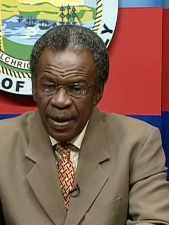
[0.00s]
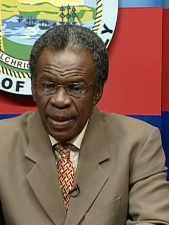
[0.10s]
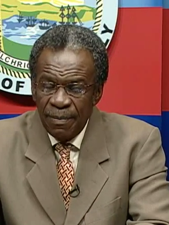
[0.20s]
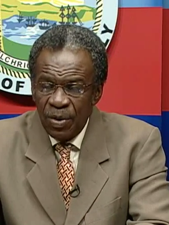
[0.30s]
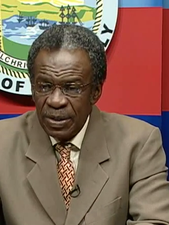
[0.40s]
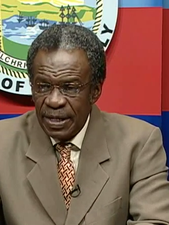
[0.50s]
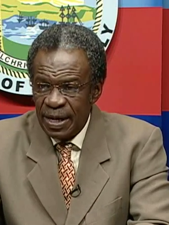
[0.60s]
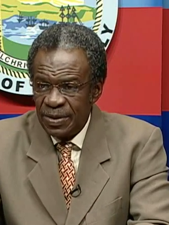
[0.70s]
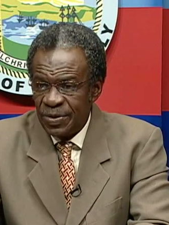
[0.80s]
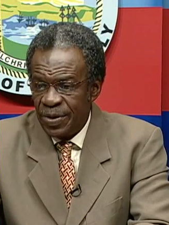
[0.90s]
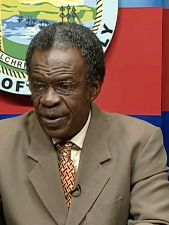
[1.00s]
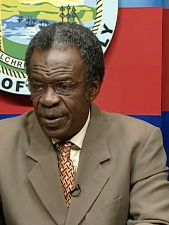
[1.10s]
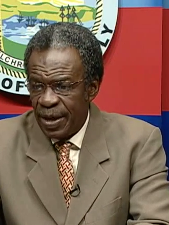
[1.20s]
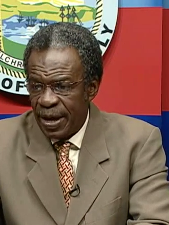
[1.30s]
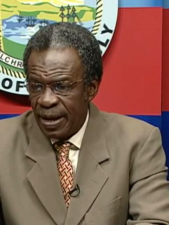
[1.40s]
The mall tenants, on the
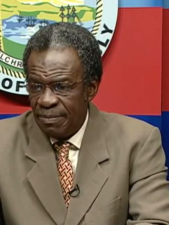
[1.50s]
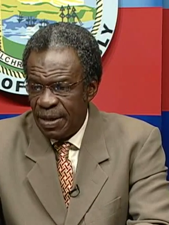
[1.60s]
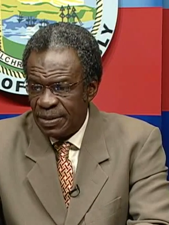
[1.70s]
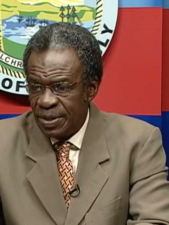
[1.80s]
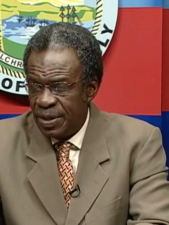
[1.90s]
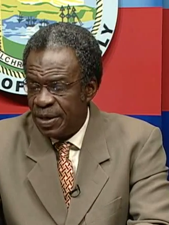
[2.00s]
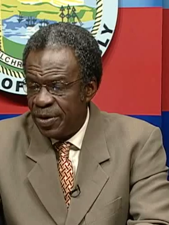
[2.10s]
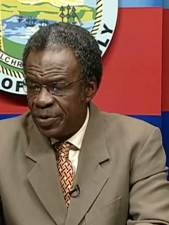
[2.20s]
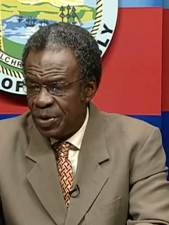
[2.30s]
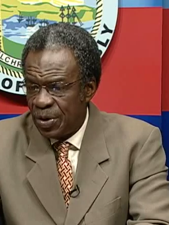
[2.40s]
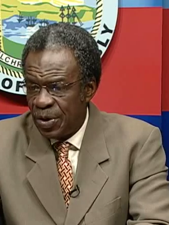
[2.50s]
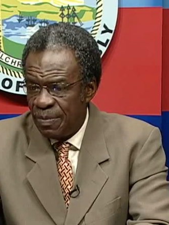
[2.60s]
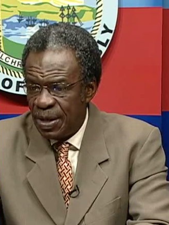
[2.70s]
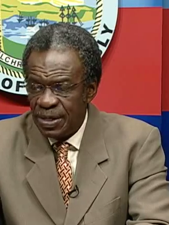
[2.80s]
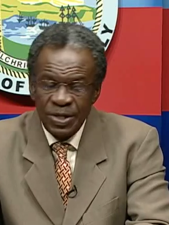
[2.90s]
other hand, based on the
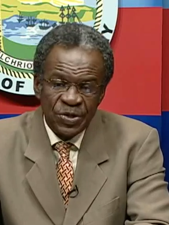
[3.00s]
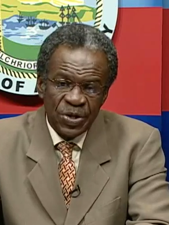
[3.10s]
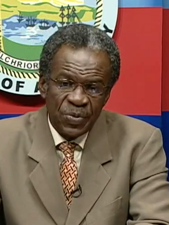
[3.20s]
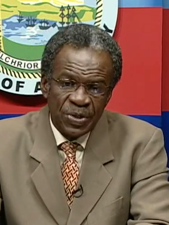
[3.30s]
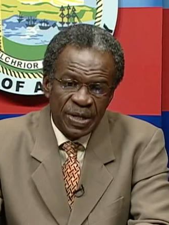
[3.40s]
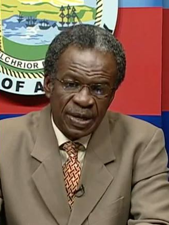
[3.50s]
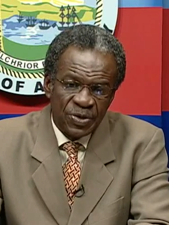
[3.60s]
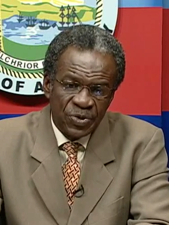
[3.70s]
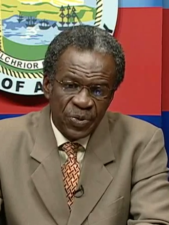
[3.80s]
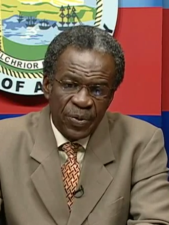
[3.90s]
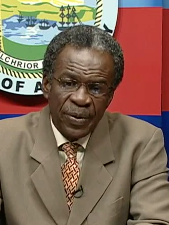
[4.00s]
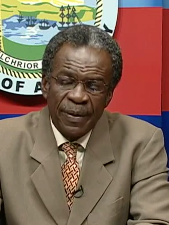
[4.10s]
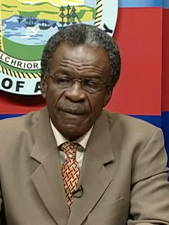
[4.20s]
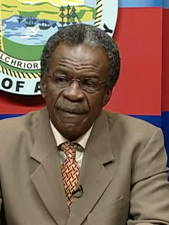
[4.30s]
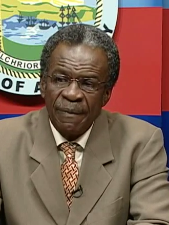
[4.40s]
documentation which I saw,
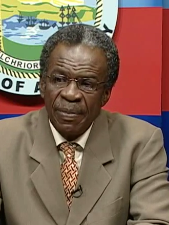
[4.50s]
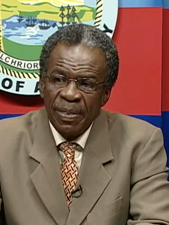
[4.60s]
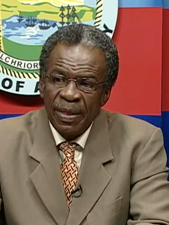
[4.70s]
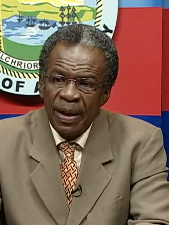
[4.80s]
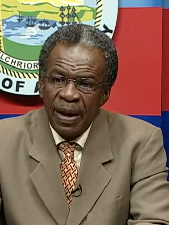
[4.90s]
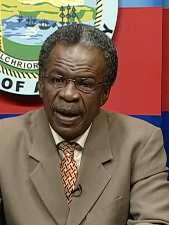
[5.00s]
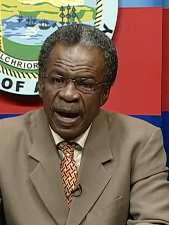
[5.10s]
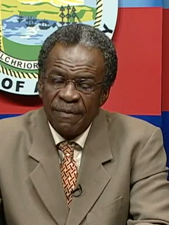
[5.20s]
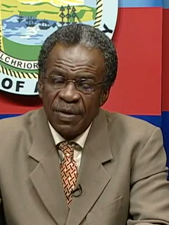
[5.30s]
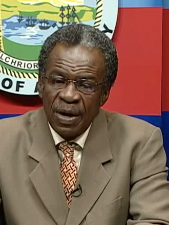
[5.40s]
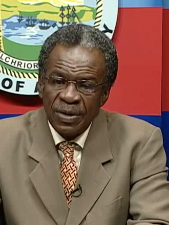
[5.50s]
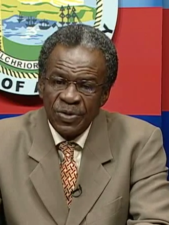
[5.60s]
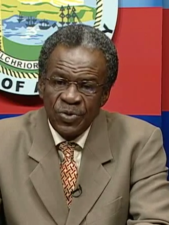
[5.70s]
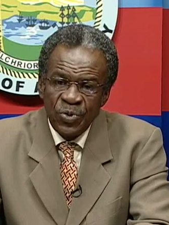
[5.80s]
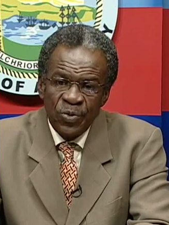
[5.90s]
have
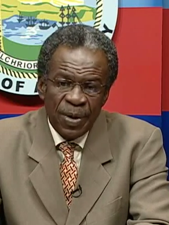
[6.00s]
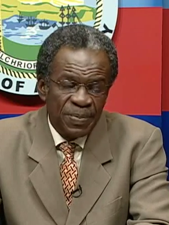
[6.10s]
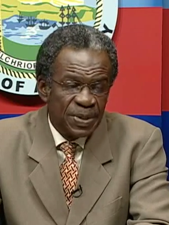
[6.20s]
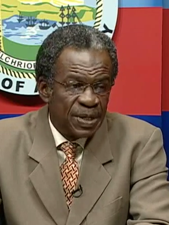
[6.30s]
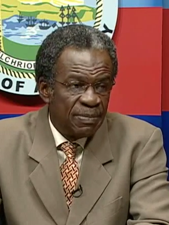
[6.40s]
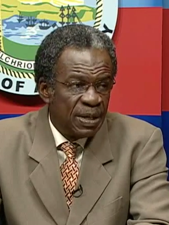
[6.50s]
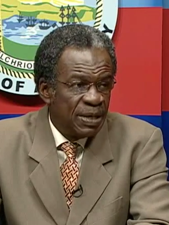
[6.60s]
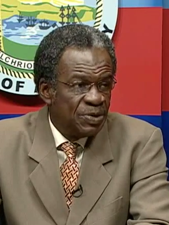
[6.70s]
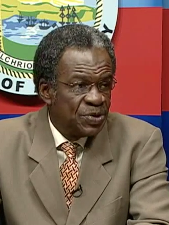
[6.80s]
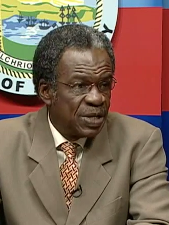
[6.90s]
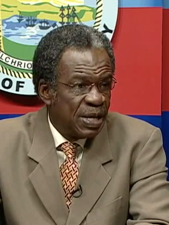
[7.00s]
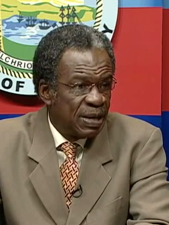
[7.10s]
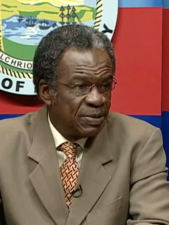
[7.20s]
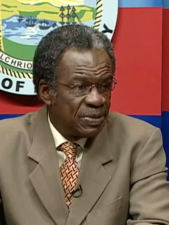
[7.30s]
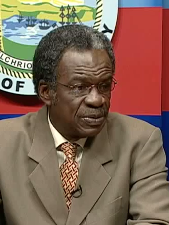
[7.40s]
got two reputable
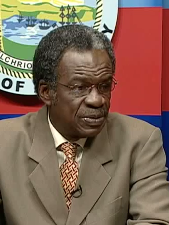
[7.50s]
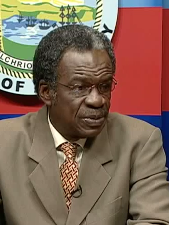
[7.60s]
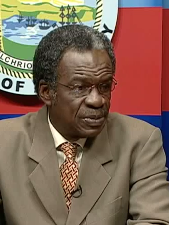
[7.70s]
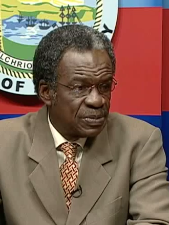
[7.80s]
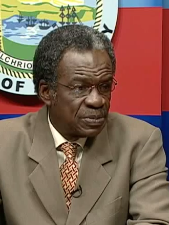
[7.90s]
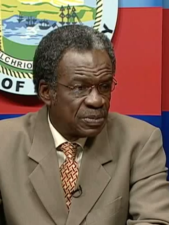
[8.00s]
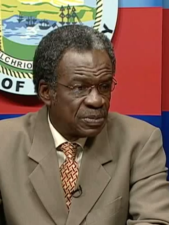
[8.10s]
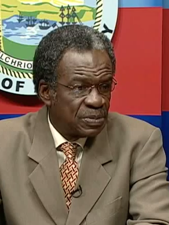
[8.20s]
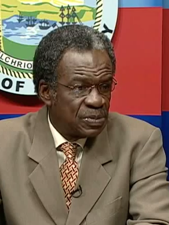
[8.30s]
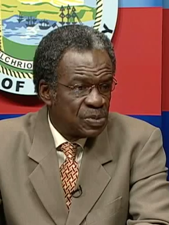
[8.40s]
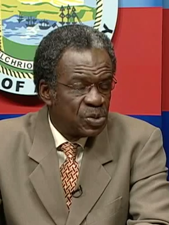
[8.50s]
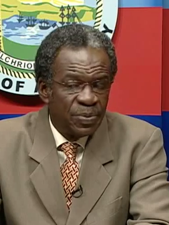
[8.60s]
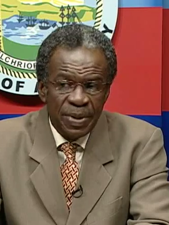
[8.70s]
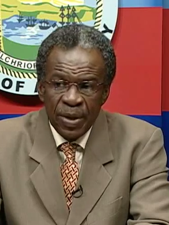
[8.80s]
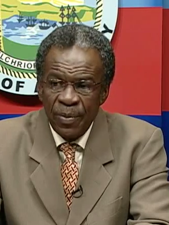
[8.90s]
engineers,
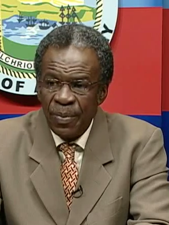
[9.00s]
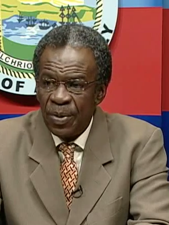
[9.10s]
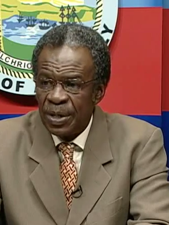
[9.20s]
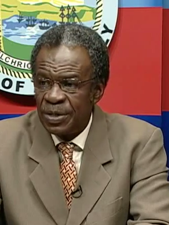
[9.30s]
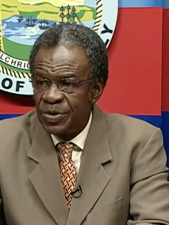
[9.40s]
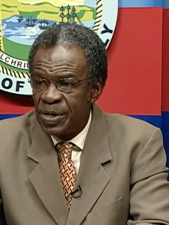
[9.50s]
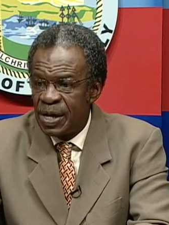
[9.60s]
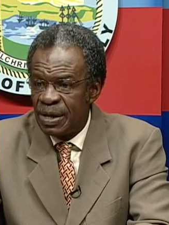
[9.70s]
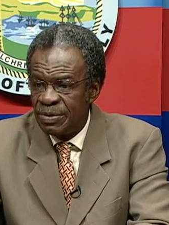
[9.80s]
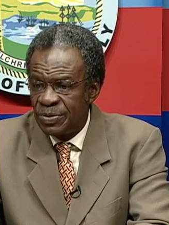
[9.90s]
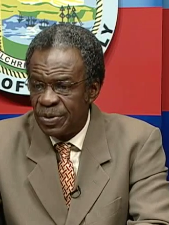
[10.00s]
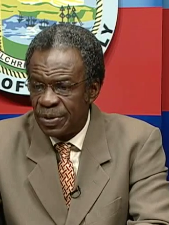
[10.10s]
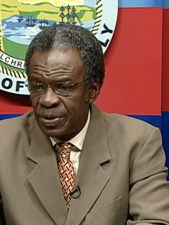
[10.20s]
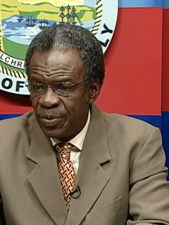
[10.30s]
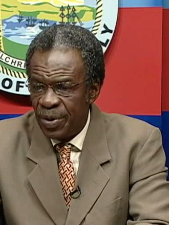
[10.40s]
Tobago-born engineers,
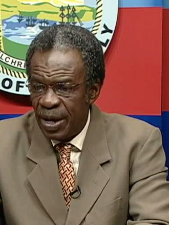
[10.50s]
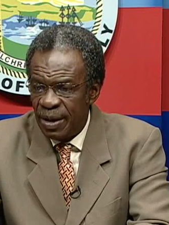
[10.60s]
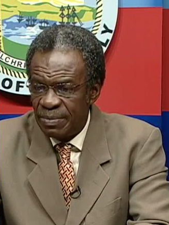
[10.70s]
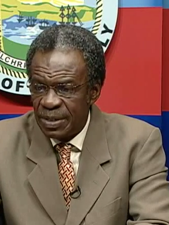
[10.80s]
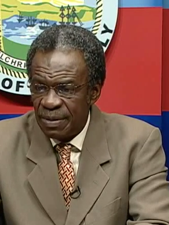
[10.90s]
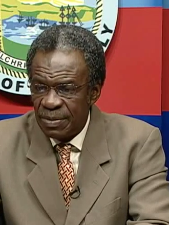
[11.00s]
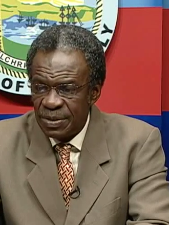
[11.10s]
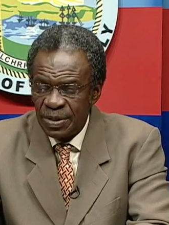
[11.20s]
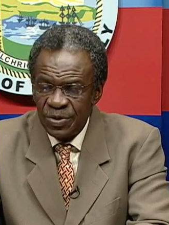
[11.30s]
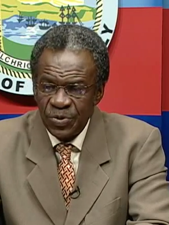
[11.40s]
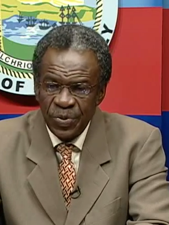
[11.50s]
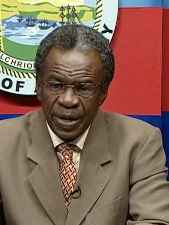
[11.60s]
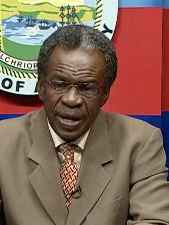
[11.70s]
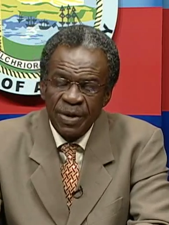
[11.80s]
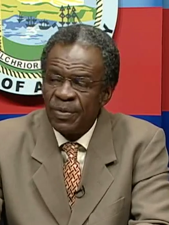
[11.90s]
Dr. Williams and Mr.
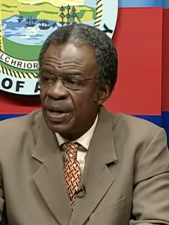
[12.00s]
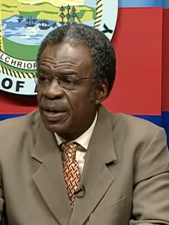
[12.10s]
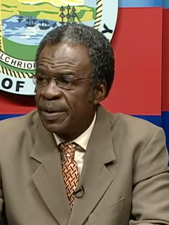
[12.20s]
Junior Henry,